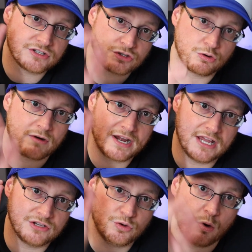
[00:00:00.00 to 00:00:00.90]

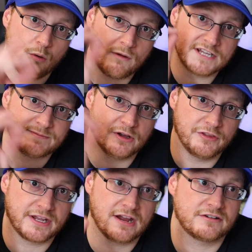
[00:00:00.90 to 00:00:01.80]
story as you always build
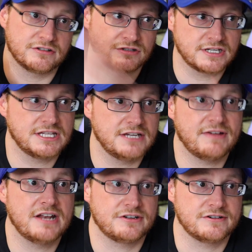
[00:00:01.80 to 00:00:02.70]
the characters. Look at the
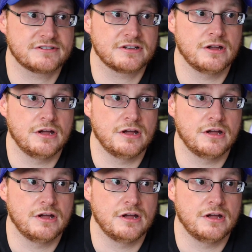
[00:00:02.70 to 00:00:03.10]
Avengers.